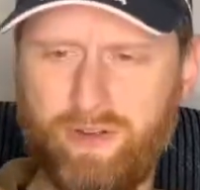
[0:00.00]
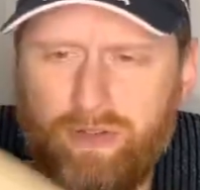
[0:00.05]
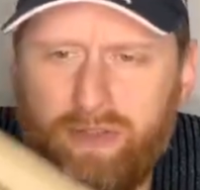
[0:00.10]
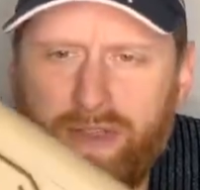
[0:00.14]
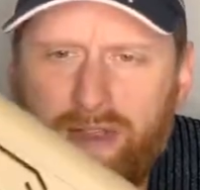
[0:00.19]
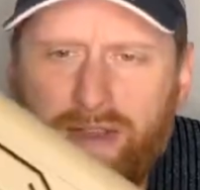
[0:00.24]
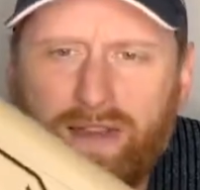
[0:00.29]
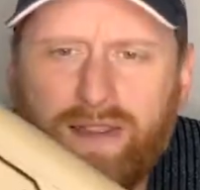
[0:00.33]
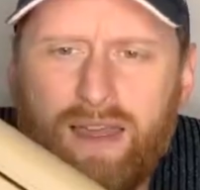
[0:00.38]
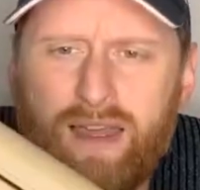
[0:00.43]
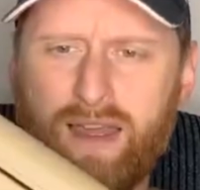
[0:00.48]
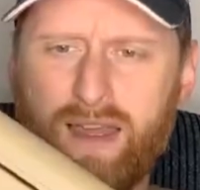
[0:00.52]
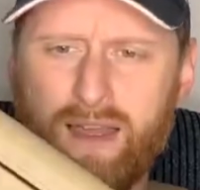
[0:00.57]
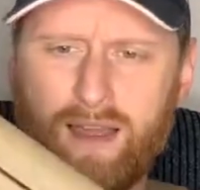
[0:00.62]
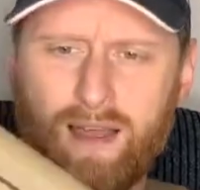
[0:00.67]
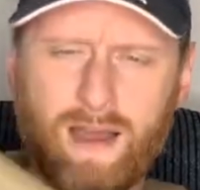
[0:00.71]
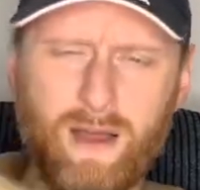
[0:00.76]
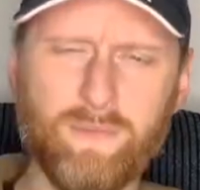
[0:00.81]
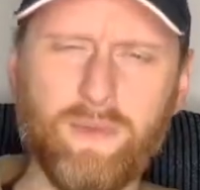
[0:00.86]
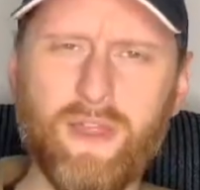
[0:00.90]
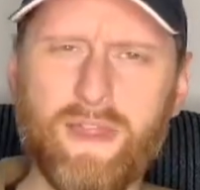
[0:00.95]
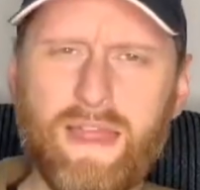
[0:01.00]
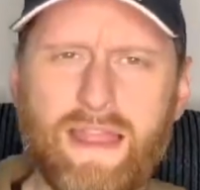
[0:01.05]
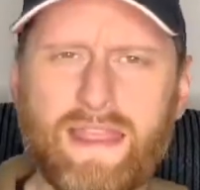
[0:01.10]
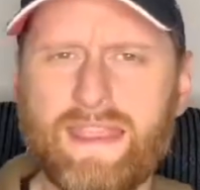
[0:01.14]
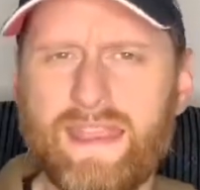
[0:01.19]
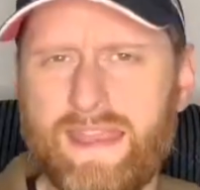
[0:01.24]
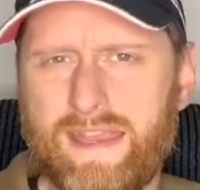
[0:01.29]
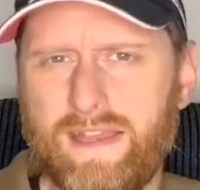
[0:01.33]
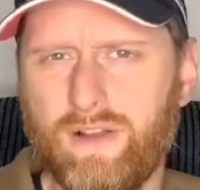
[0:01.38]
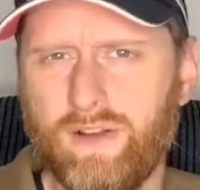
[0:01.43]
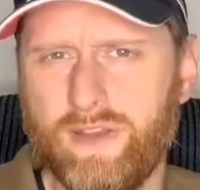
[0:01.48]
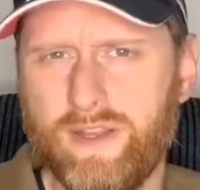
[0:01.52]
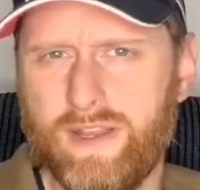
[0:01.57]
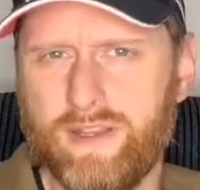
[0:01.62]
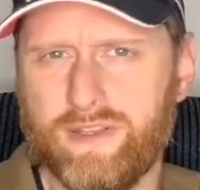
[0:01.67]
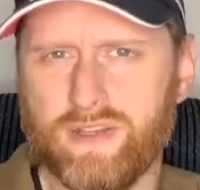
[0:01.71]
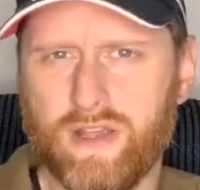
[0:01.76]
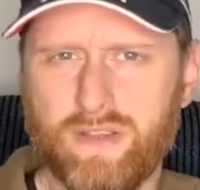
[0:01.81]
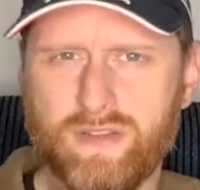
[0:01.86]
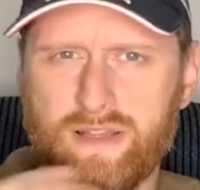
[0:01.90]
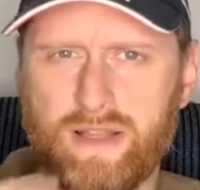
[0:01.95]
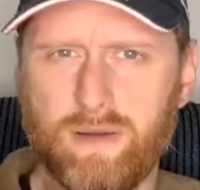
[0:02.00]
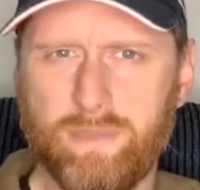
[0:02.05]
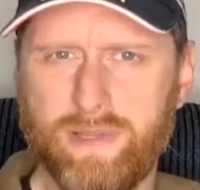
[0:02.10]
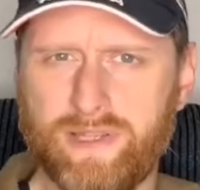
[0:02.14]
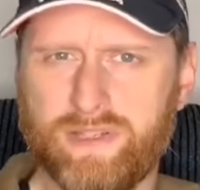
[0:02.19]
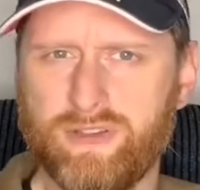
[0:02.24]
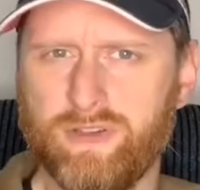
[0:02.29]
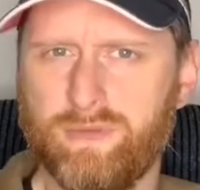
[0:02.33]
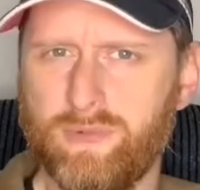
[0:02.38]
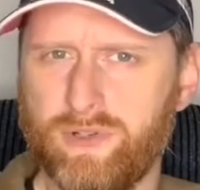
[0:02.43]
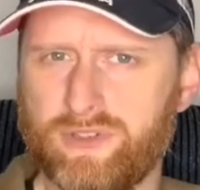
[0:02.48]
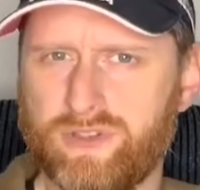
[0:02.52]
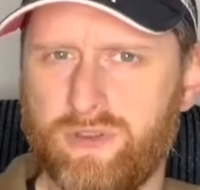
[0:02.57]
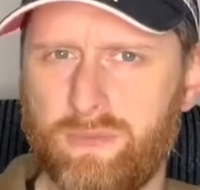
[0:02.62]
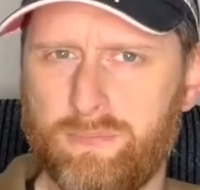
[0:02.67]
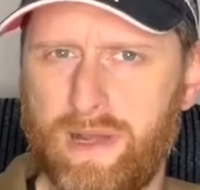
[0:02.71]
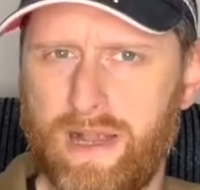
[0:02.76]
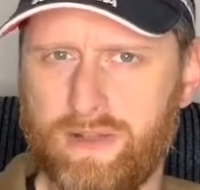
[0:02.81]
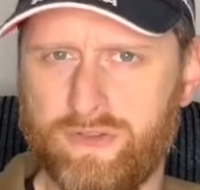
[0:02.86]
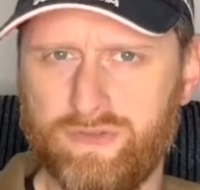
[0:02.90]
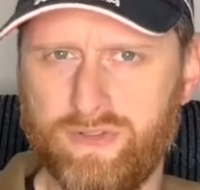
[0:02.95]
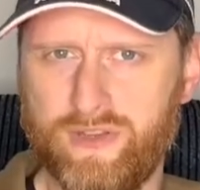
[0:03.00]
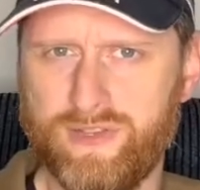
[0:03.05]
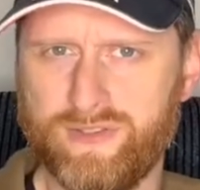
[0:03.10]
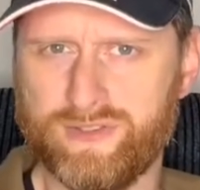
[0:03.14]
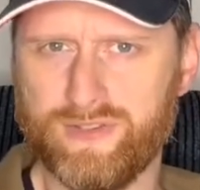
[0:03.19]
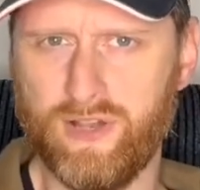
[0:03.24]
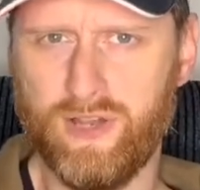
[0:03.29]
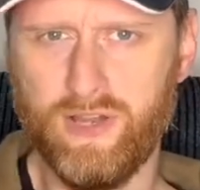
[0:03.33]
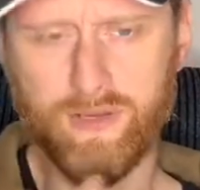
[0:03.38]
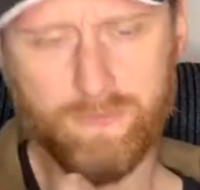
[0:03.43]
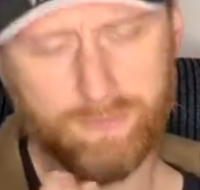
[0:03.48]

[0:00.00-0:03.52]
thing. I'm not that keen on it. It shows a little bit too much of the battery inside,